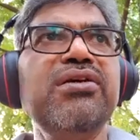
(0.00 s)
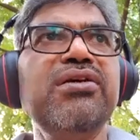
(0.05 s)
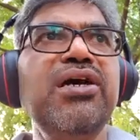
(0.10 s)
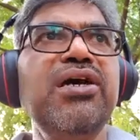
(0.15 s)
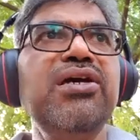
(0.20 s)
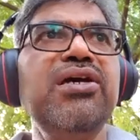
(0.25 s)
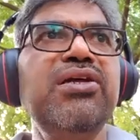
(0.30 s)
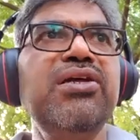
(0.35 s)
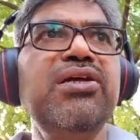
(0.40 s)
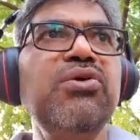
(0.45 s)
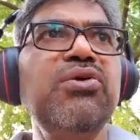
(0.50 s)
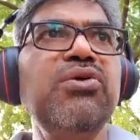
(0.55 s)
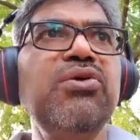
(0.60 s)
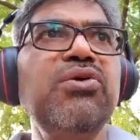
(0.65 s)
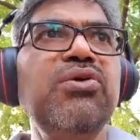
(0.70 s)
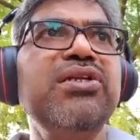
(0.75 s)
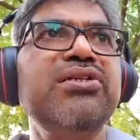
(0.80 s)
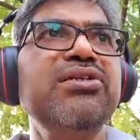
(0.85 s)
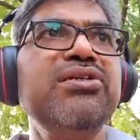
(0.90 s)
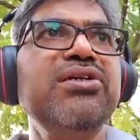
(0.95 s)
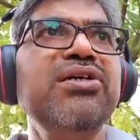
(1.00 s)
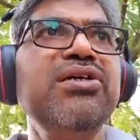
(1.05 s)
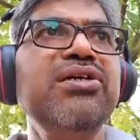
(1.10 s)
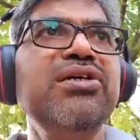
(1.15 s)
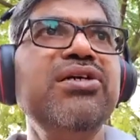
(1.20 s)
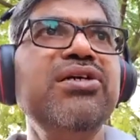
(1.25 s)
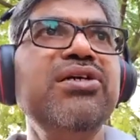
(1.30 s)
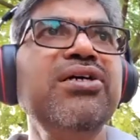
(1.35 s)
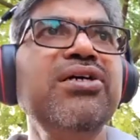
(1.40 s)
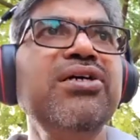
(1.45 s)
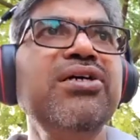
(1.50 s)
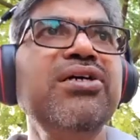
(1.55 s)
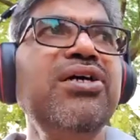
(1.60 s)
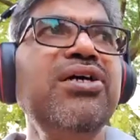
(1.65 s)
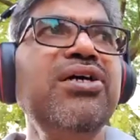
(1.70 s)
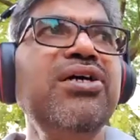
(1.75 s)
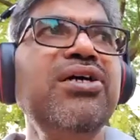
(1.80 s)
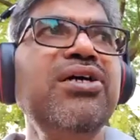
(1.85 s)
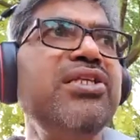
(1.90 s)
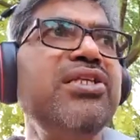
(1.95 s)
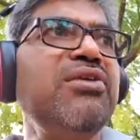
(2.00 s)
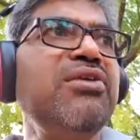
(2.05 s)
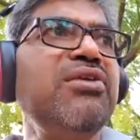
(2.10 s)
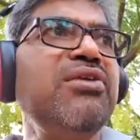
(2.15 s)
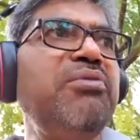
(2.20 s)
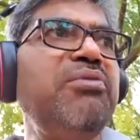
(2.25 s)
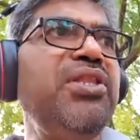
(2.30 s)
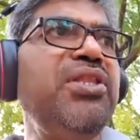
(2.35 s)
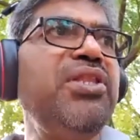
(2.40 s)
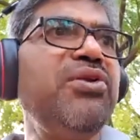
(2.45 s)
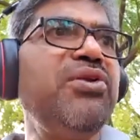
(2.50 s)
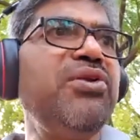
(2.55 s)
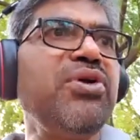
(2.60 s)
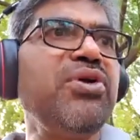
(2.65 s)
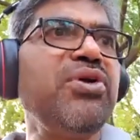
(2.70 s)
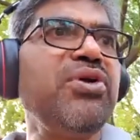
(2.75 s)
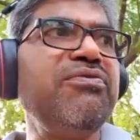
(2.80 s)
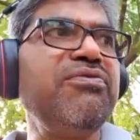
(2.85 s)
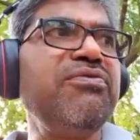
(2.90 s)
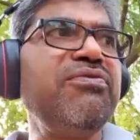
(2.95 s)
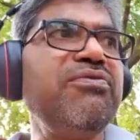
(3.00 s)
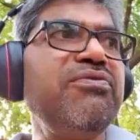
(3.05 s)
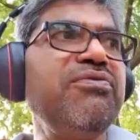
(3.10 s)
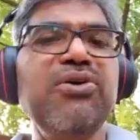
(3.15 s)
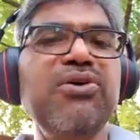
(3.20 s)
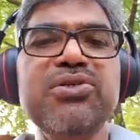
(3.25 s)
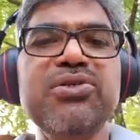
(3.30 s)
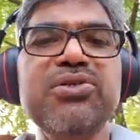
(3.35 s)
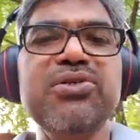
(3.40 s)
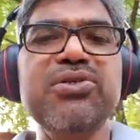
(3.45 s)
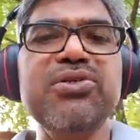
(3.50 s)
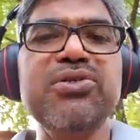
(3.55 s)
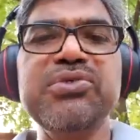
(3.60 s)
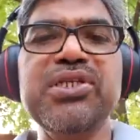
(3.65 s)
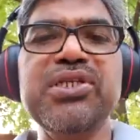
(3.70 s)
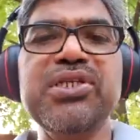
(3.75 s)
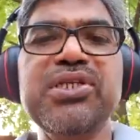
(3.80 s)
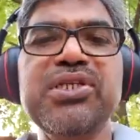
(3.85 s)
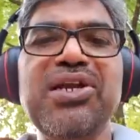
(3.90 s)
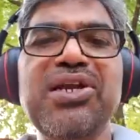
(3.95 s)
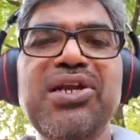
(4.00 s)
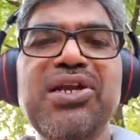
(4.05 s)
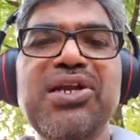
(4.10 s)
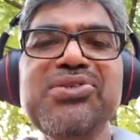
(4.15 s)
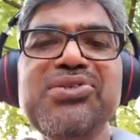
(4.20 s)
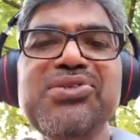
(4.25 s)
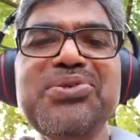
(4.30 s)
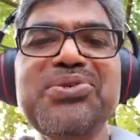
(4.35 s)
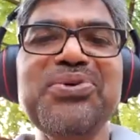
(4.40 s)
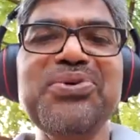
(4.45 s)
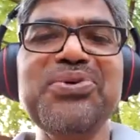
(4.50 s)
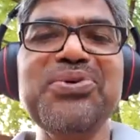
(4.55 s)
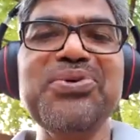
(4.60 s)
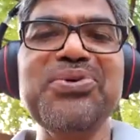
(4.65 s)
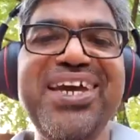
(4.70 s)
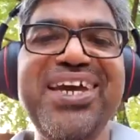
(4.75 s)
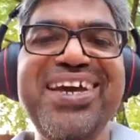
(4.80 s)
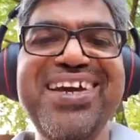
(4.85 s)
know that the answer would be that, okay, if that also comes, then that is also okay.